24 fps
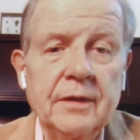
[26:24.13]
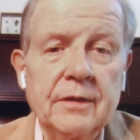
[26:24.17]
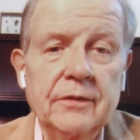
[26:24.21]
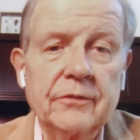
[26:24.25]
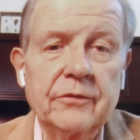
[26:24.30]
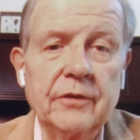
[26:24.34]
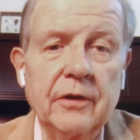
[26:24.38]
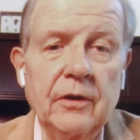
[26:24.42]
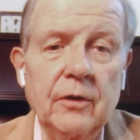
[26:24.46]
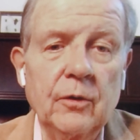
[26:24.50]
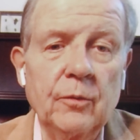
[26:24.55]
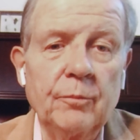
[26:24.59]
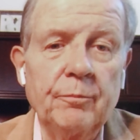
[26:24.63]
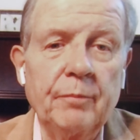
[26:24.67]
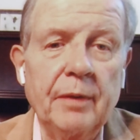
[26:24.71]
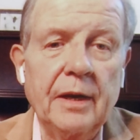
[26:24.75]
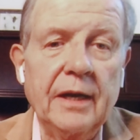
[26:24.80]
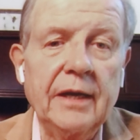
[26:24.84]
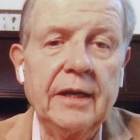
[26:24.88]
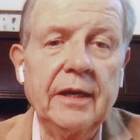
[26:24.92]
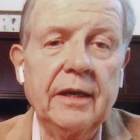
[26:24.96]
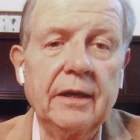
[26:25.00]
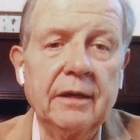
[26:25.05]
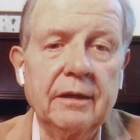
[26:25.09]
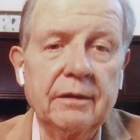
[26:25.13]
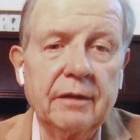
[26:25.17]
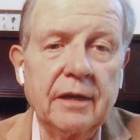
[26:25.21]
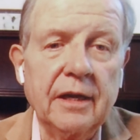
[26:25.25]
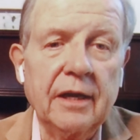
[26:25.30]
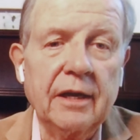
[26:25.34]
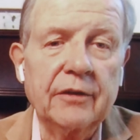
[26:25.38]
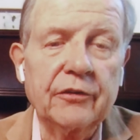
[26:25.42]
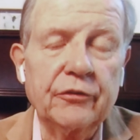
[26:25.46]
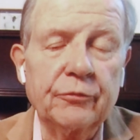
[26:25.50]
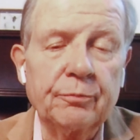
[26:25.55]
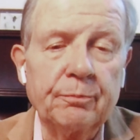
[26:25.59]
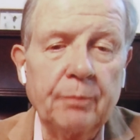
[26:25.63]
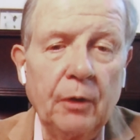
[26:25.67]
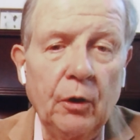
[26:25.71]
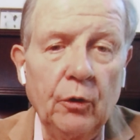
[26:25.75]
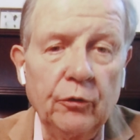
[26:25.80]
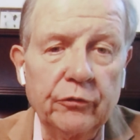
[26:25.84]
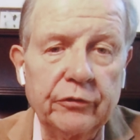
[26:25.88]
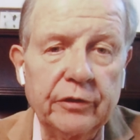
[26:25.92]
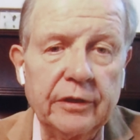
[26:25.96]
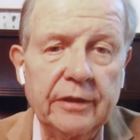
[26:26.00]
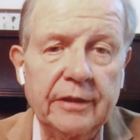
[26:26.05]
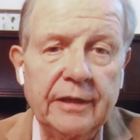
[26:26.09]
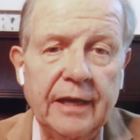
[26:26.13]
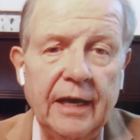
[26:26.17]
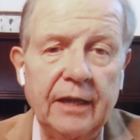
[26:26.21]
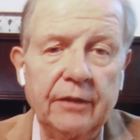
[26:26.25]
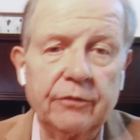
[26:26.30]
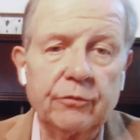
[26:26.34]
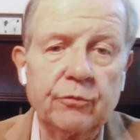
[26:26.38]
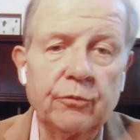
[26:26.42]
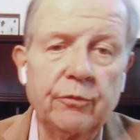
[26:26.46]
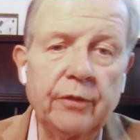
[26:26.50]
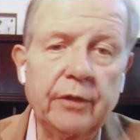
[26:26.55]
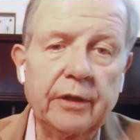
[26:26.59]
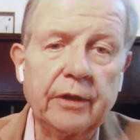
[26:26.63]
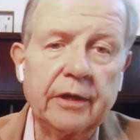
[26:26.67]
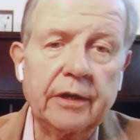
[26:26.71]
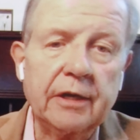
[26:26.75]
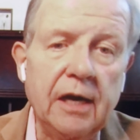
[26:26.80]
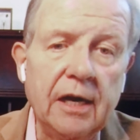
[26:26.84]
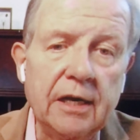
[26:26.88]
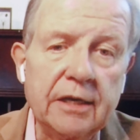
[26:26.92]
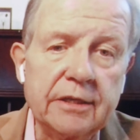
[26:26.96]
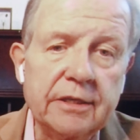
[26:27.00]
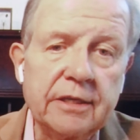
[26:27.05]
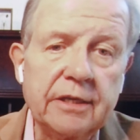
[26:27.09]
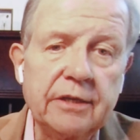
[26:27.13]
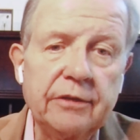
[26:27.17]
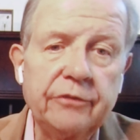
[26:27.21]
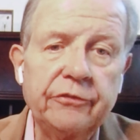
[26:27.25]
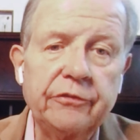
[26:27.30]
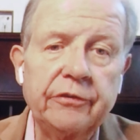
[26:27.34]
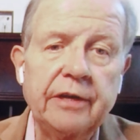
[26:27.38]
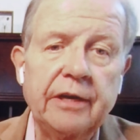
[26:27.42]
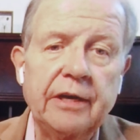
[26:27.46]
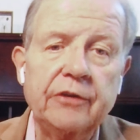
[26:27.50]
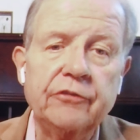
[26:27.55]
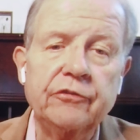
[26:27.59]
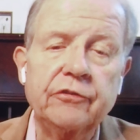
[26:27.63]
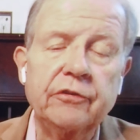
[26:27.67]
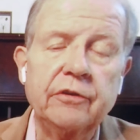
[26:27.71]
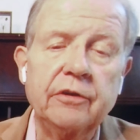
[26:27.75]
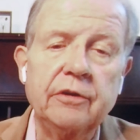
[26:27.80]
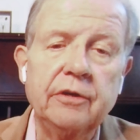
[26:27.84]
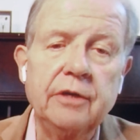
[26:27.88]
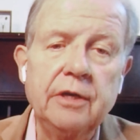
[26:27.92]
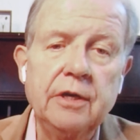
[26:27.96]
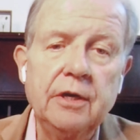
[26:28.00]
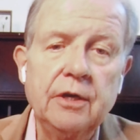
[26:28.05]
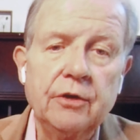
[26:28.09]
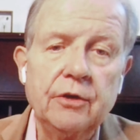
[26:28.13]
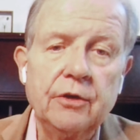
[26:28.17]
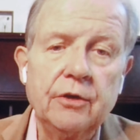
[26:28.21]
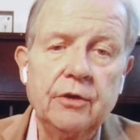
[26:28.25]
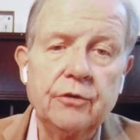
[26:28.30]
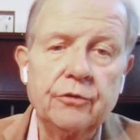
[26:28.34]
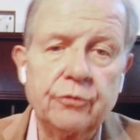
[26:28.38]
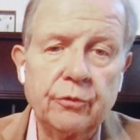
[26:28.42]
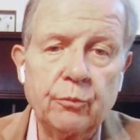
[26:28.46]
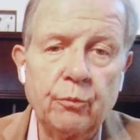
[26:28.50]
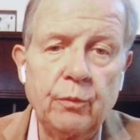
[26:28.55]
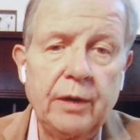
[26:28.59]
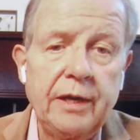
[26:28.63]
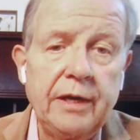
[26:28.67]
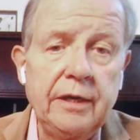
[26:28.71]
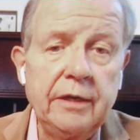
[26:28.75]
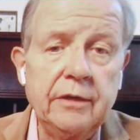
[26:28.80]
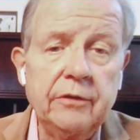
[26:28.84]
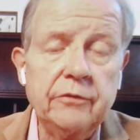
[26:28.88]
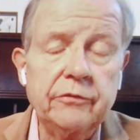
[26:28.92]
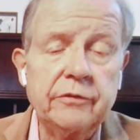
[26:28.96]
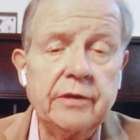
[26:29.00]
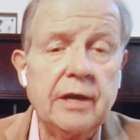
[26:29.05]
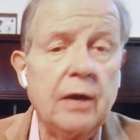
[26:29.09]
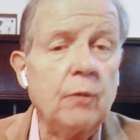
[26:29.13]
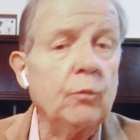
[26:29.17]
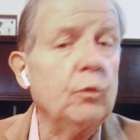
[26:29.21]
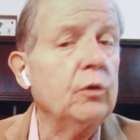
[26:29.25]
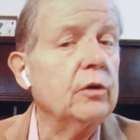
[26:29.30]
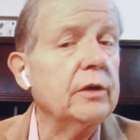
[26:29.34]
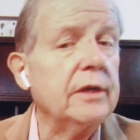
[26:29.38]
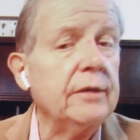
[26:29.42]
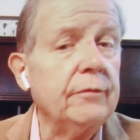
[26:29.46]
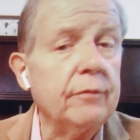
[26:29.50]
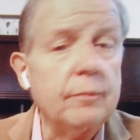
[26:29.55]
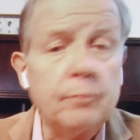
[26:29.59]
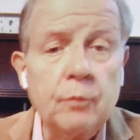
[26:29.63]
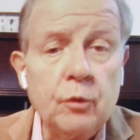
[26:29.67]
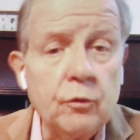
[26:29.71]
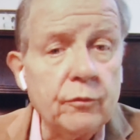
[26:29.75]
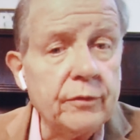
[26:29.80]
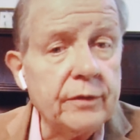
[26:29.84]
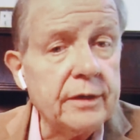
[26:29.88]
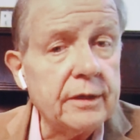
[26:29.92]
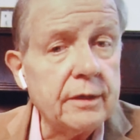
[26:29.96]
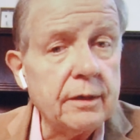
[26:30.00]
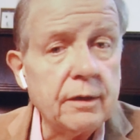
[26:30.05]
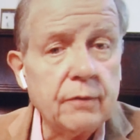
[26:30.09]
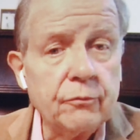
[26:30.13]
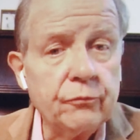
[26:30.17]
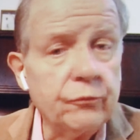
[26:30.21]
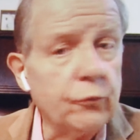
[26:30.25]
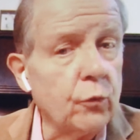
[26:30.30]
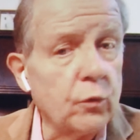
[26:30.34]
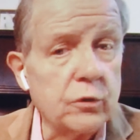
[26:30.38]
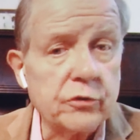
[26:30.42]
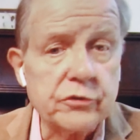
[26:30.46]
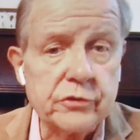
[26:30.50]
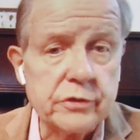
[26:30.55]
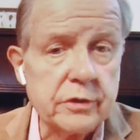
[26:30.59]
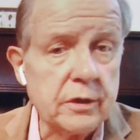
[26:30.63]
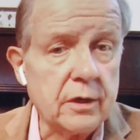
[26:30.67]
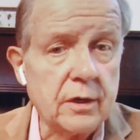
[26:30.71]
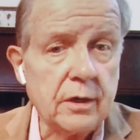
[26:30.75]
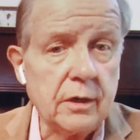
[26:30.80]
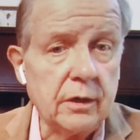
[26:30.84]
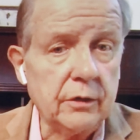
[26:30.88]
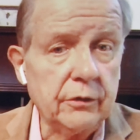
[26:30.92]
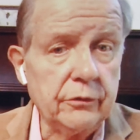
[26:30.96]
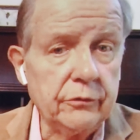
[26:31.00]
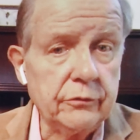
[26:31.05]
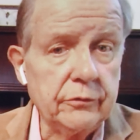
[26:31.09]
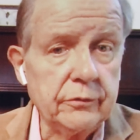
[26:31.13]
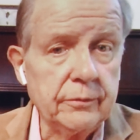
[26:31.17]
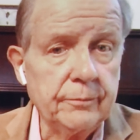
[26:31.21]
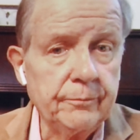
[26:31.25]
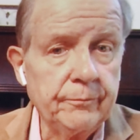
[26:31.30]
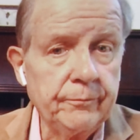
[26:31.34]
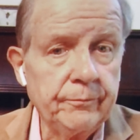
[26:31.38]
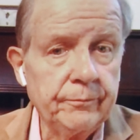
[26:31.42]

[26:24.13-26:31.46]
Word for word: So by exposing that through the content section, through the ratings, now we'll give a movie four stars